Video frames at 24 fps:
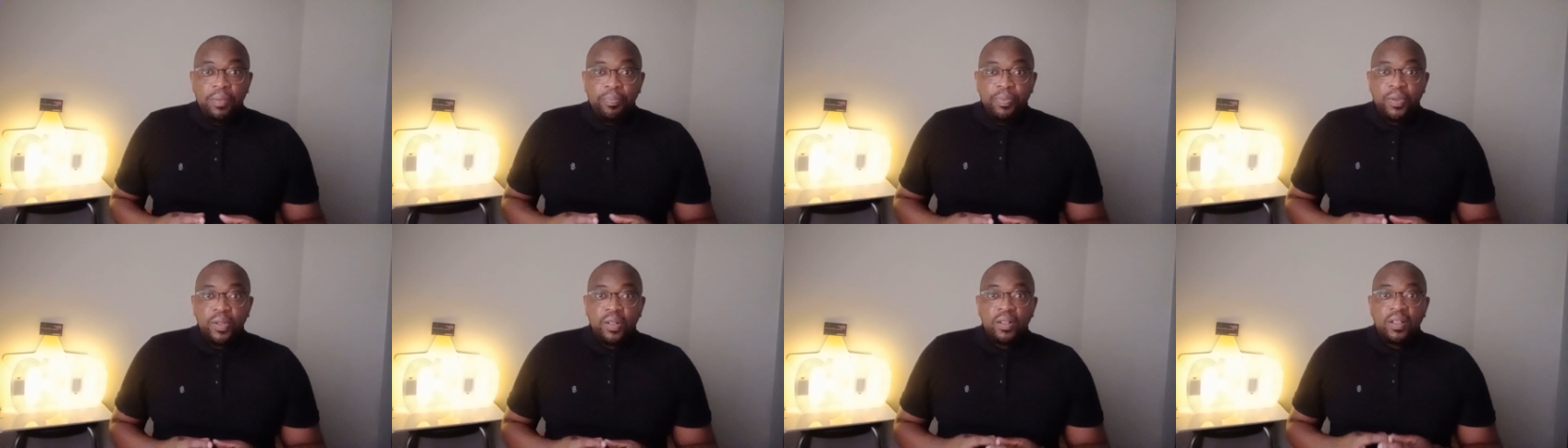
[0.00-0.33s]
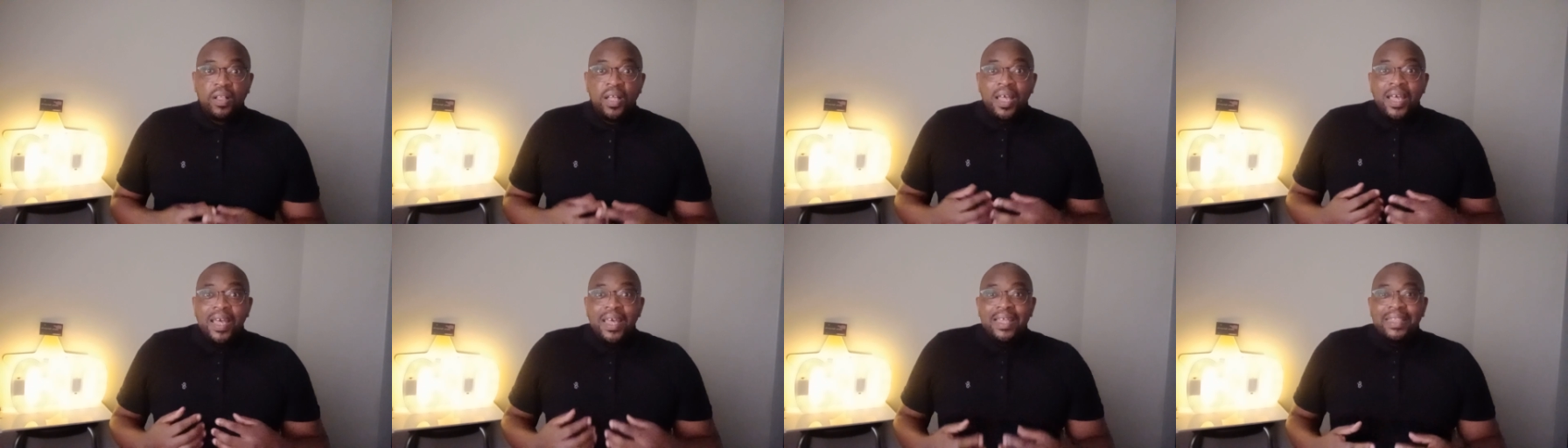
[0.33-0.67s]

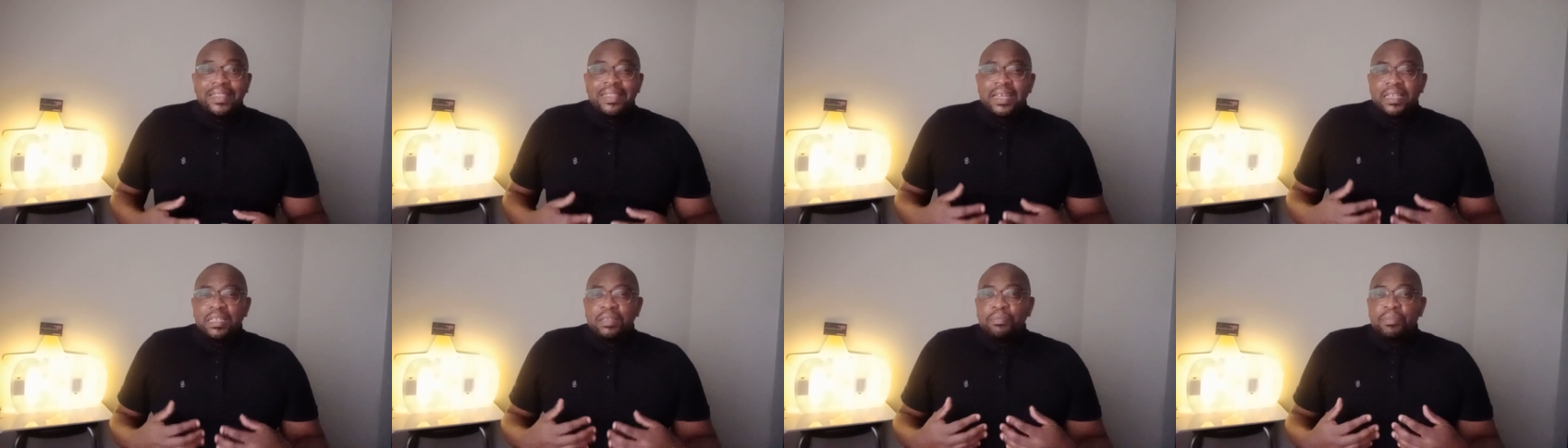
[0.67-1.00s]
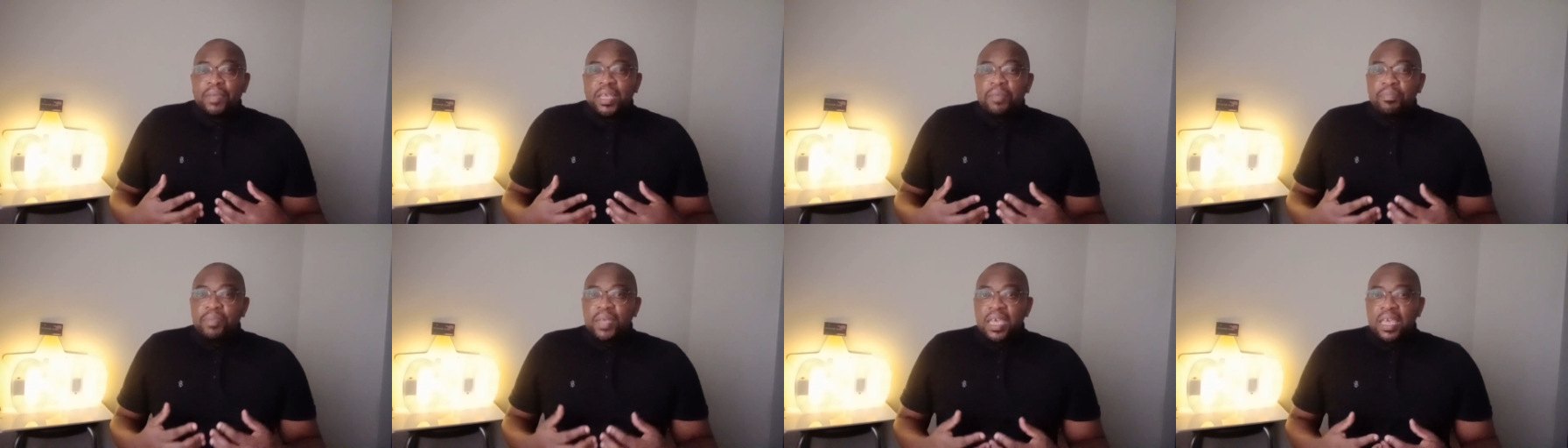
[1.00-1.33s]
people that
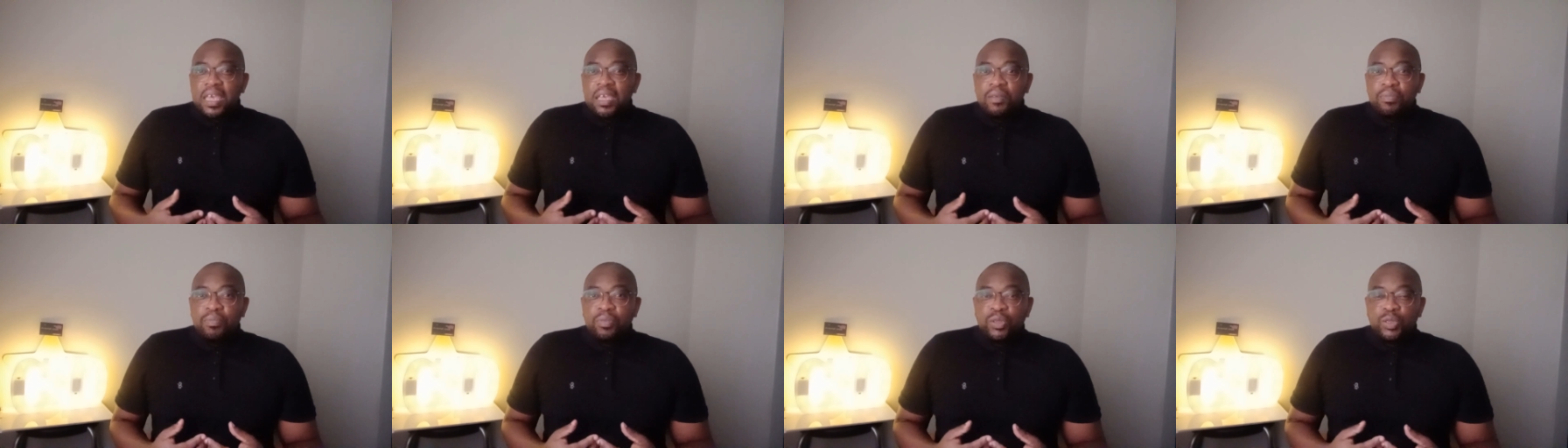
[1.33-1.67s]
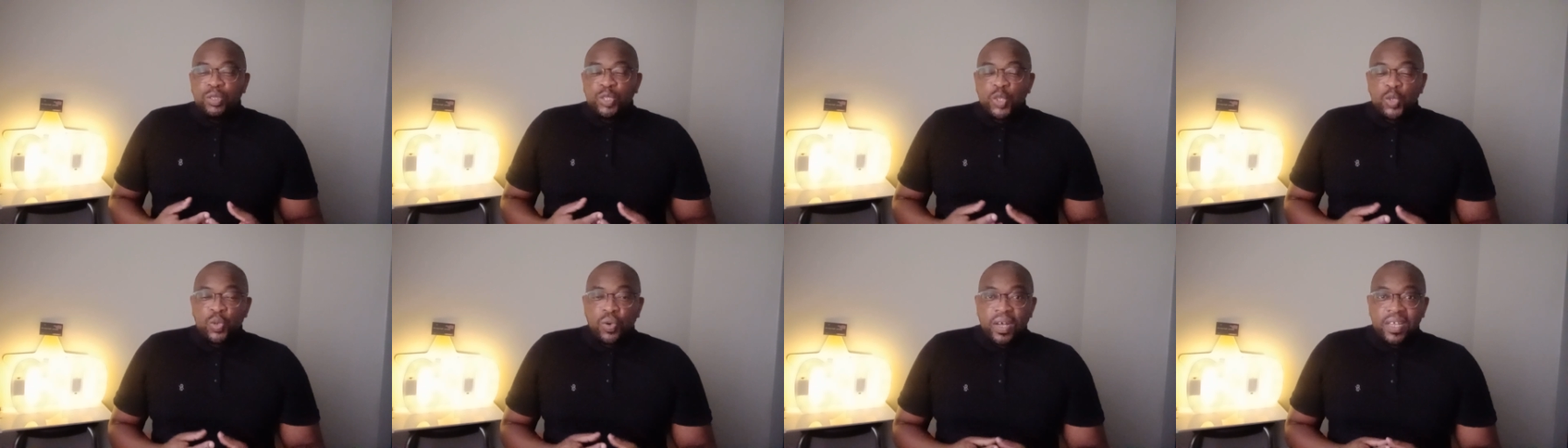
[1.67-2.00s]
may be
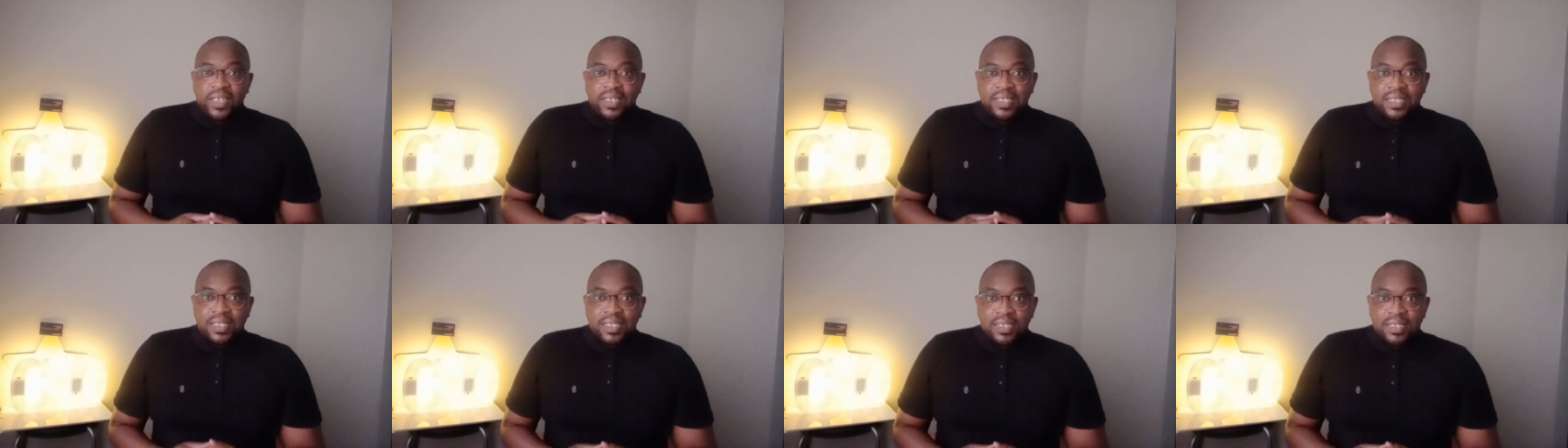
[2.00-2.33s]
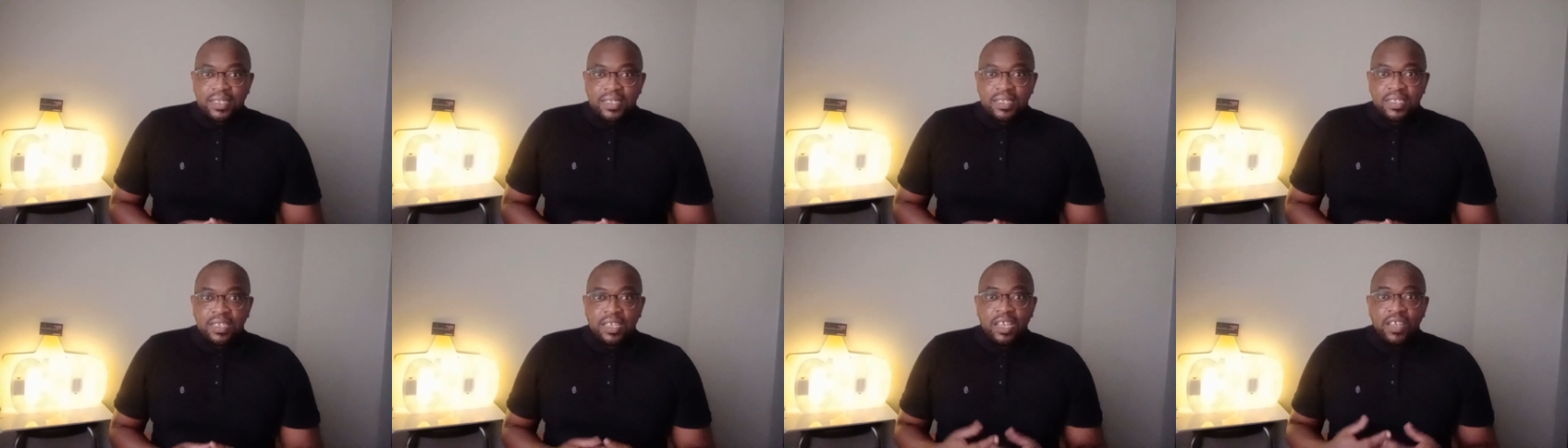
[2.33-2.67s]
able to
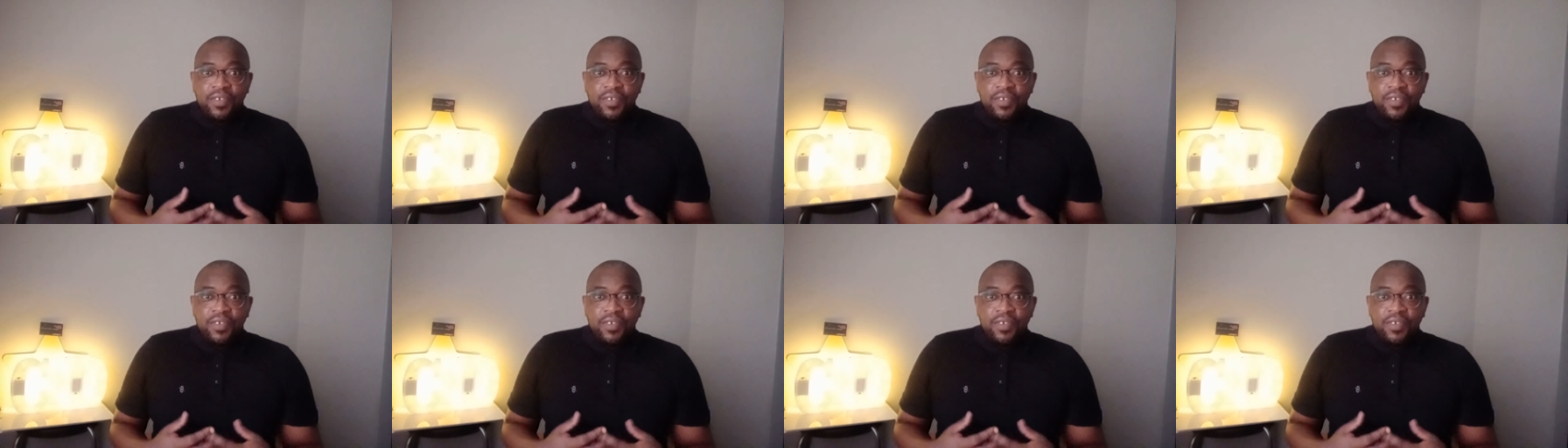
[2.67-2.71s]
assist.